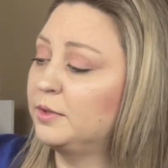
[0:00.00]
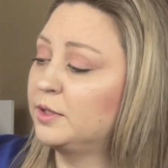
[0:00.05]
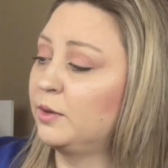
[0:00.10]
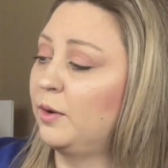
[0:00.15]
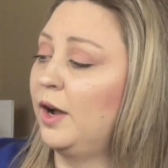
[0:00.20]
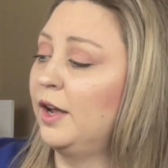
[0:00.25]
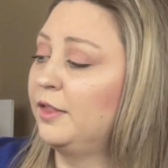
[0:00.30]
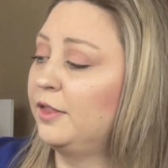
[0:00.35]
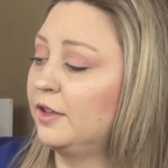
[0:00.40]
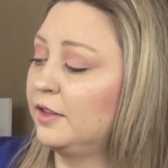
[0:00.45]
So
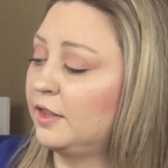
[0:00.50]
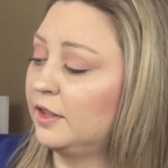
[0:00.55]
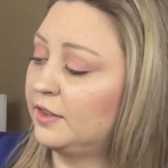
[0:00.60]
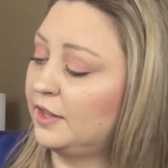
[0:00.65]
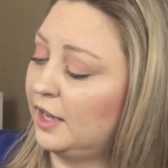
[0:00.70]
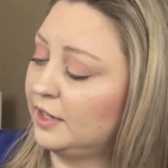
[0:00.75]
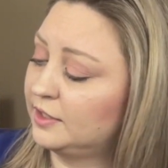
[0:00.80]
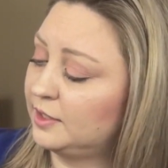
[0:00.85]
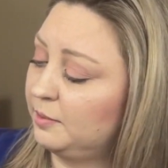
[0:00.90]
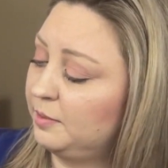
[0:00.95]
I think that
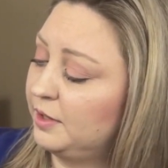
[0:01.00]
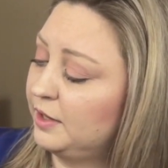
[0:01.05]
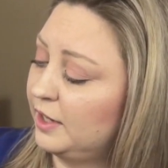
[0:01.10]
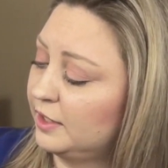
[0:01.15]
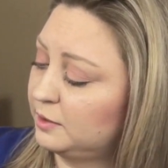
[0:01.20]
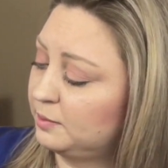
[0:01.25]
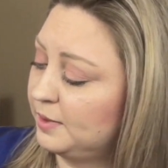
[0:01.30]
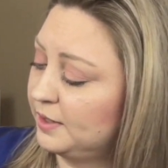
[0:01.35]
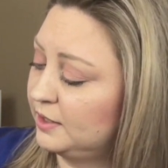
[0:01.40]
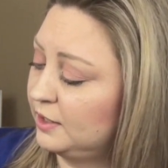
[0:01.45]
that's something
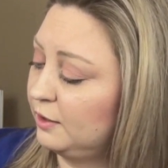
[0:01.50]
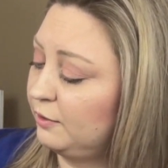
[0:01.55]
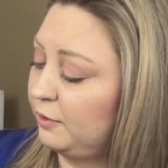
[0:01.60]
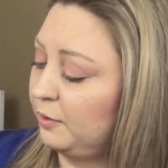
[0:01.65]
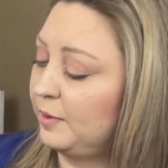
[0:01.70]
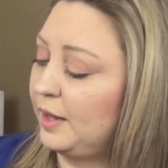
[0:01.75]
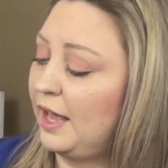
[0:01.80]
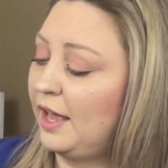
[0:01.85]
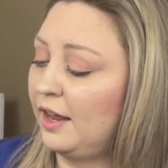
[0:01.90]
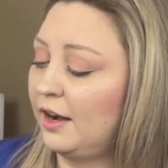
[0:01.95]
that's missing
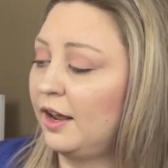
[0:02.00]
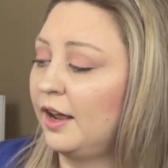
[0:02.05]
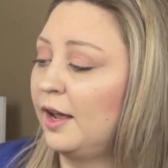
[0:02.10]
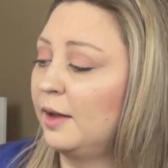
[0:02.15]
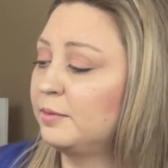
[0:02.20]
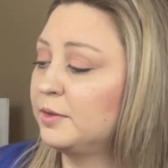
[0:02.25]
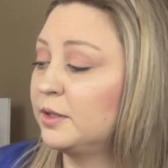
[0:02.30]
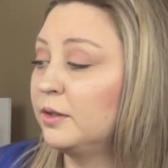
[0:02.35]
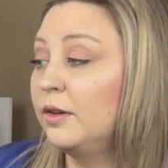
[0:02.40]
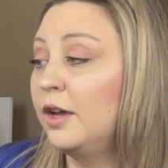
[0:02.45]
from that. And I
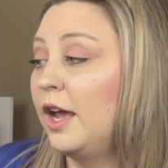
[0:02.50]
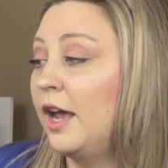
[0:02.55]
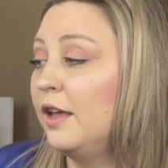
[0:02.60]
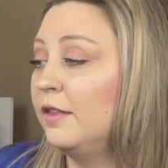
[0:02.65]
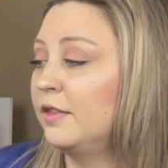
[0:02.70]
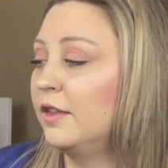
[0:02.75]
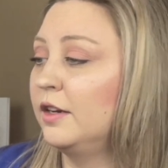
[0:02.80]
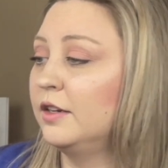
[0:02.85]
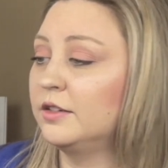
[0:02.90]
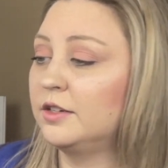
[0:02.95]
absolutely
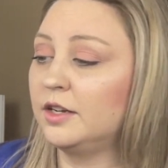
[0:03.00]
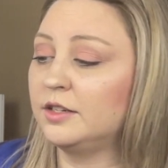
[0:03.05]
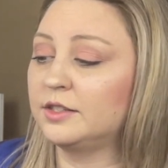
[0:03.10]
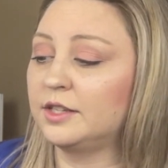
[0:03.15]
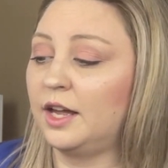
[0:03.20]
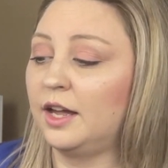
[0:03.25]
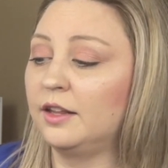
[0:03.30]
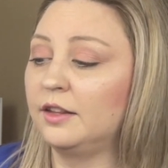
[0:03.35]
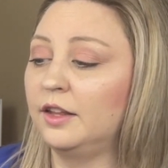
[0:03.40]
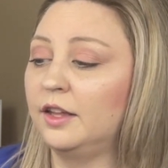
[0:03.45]
hate that it does
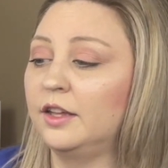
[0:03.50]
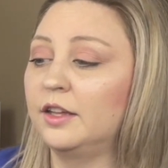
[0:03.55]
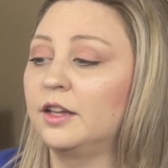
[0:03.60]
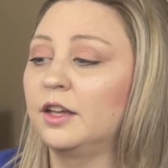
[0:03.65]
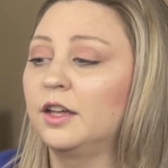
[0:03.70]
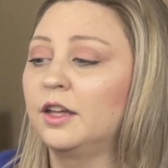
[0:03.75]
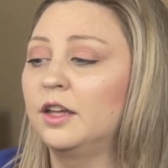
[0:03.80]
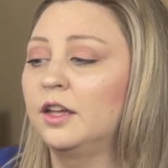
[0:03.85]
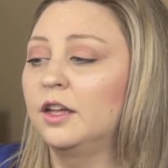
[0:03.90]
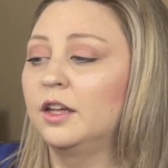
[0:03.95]
that. Like,
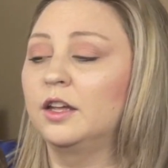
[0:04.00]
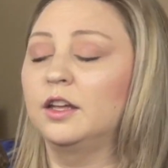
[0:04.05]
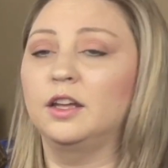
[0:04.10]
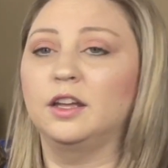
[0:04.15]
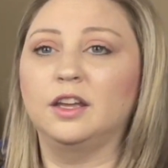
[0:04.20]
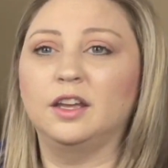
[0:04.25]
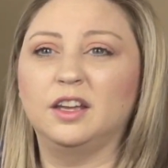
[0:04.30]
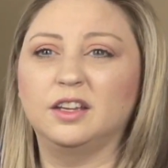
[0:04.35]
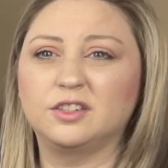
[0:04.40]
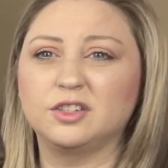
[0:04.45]

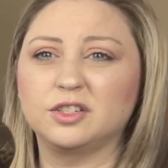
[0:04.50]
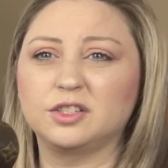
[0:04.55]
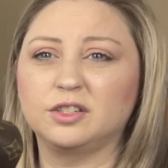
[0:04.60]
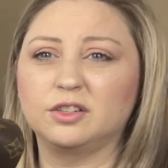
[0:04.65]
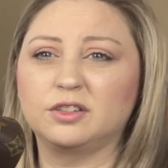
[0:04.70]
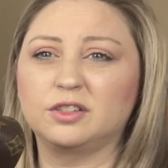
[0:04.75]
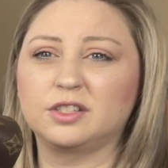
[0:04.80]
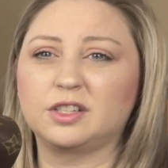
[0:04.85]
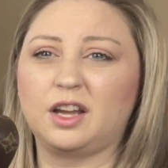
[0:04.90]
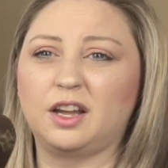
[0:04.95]
it just
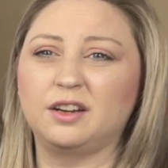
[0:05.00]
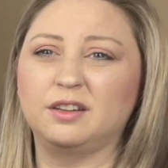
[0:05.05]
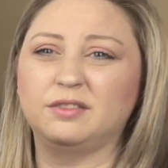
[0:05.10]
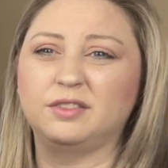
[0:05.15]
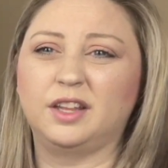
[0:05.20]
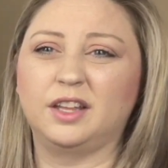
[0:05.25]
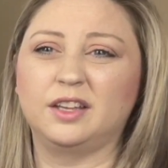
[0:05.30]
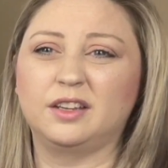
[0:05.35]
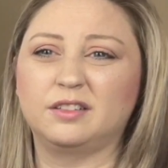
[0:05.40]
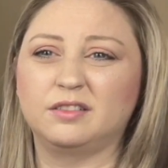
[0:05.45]
looks kind of
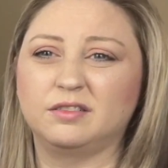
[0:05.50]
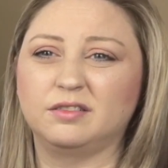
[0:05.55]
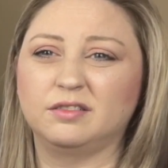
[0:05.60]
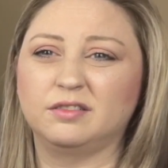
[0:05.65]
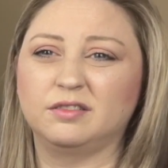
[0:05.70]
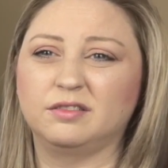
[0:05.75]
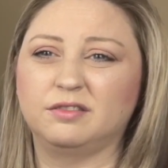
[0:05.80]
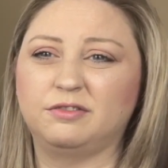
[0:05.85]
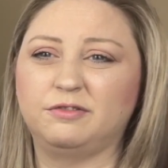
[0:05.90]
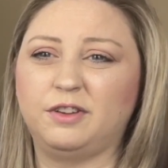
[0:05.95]
like
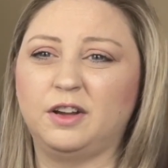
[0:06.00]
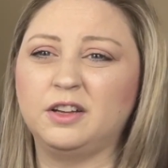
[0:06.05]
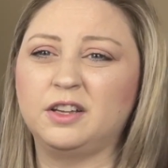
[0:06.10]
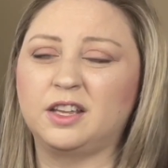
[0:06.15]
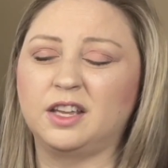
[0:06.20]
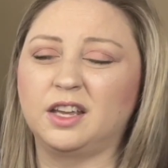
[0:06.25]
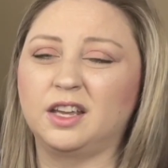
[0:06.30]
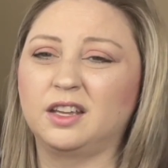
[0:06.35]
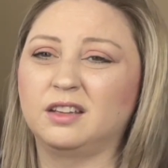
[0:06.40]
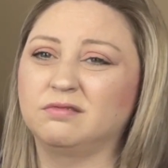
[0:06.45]

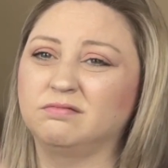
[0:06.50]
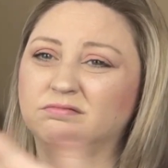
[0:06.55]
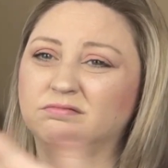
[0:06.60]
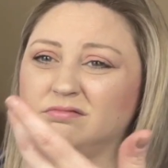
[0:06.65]
funky.